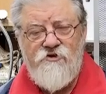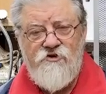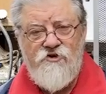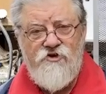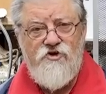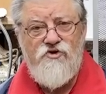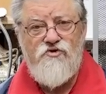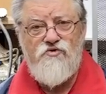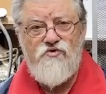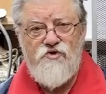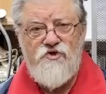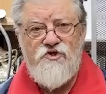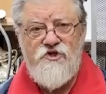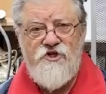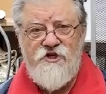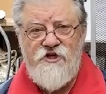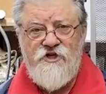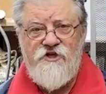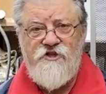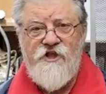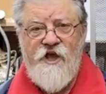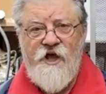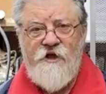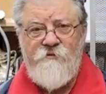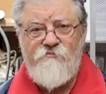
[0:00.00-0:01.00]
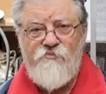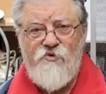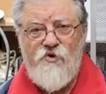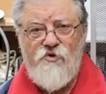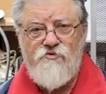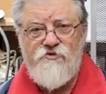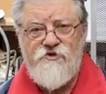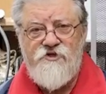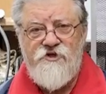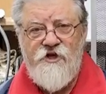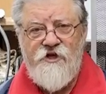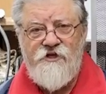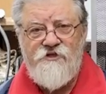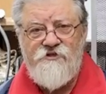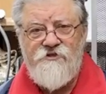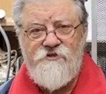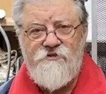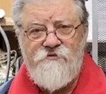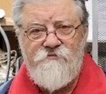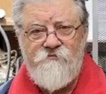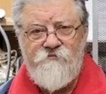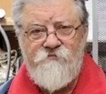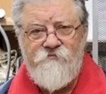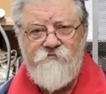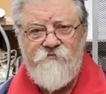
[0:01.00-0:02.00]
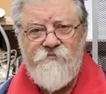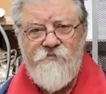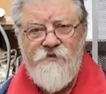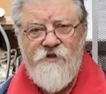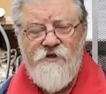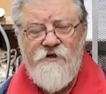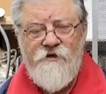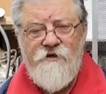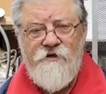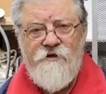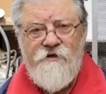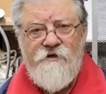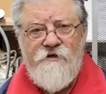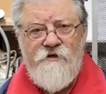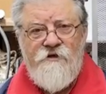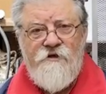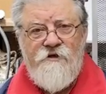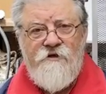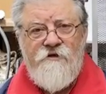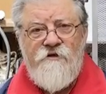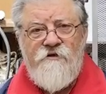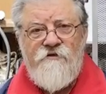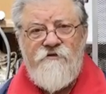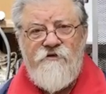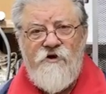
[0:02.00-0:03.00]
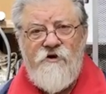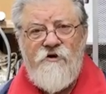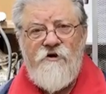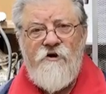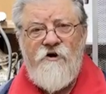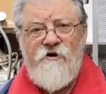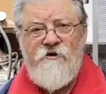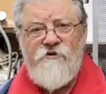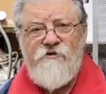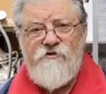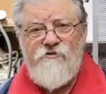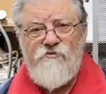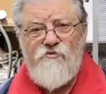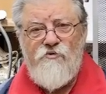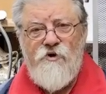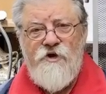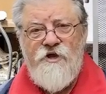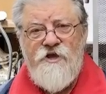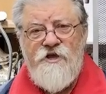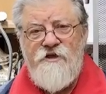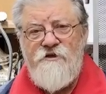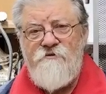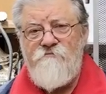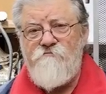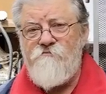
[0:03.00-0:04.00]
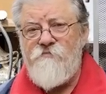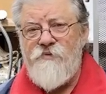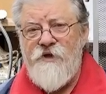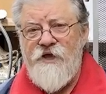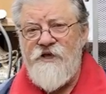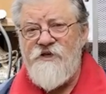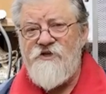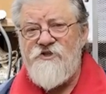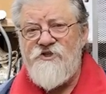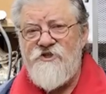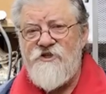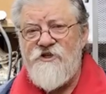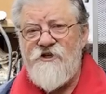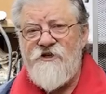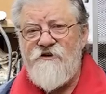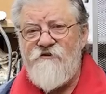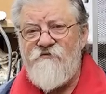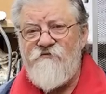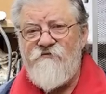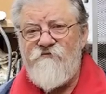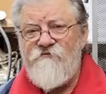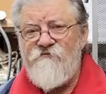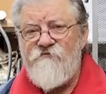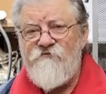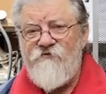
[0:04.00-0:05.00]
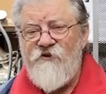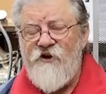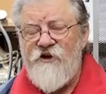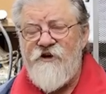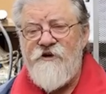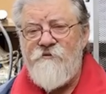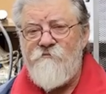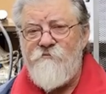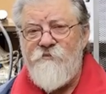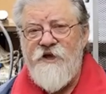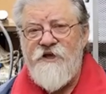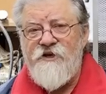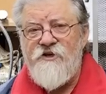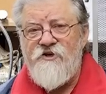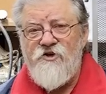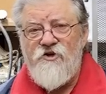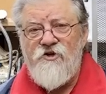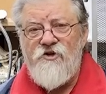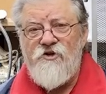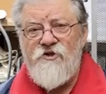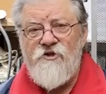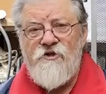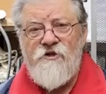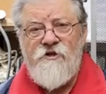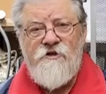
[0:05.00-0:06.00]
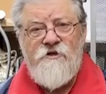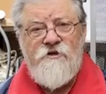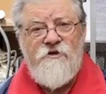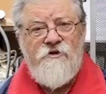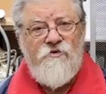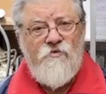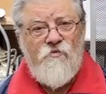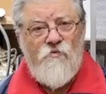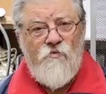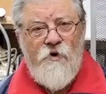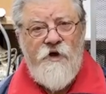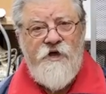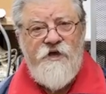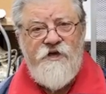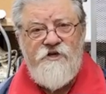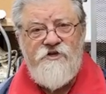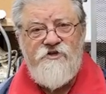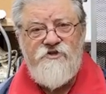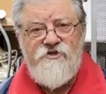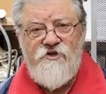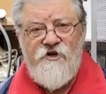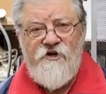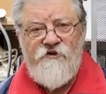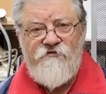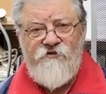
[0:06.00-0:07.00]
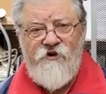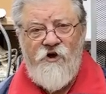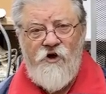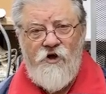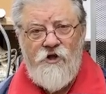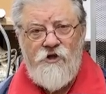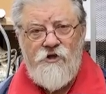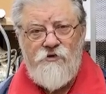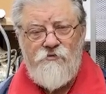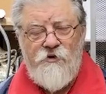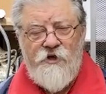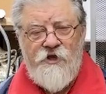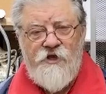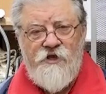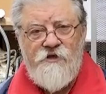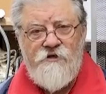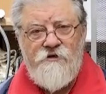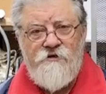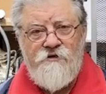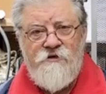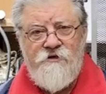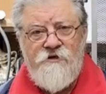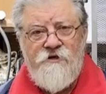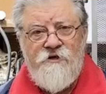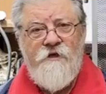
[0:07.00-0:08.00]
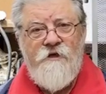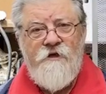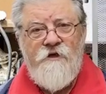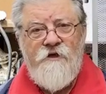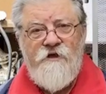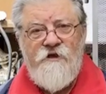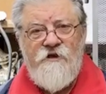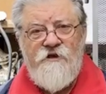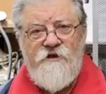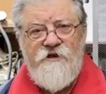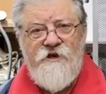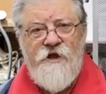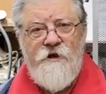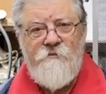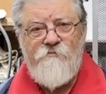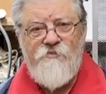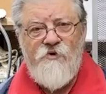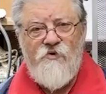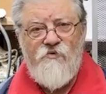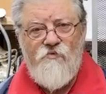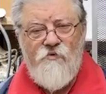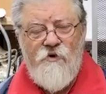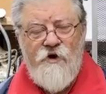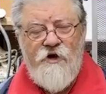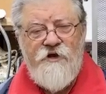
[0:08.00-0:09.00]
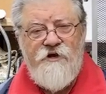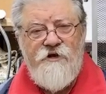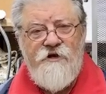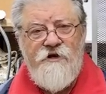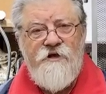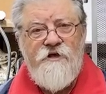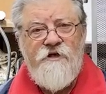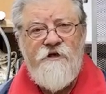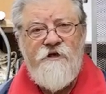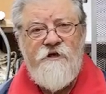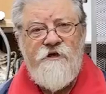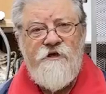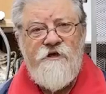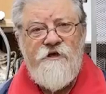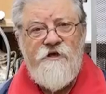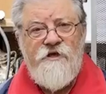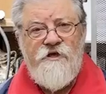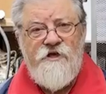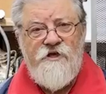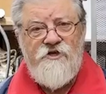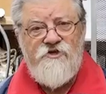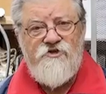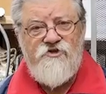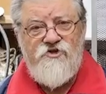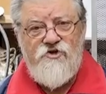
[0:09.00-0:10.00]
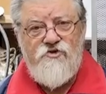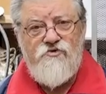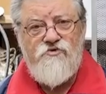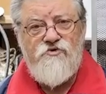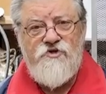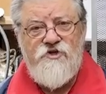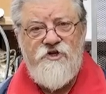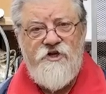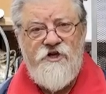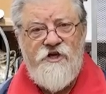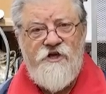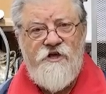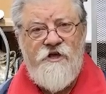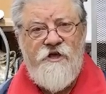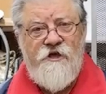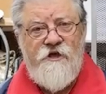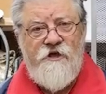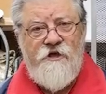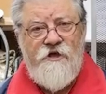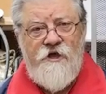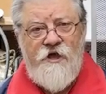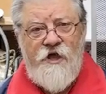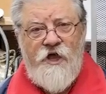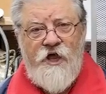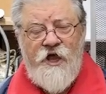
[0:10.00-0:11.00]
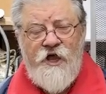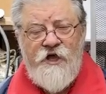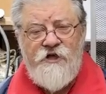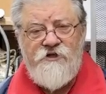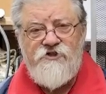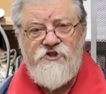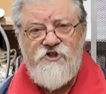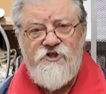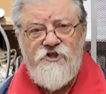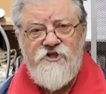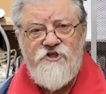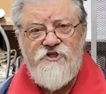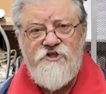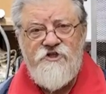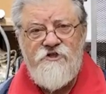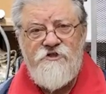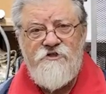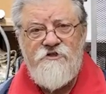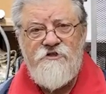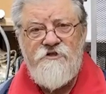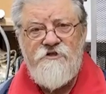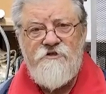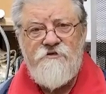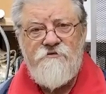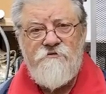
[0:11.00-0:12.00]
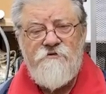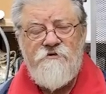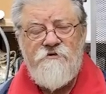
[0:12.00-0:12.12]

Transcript: used in that process. There are three basic fundamental ways of hollowing. Number one is using hand chisels.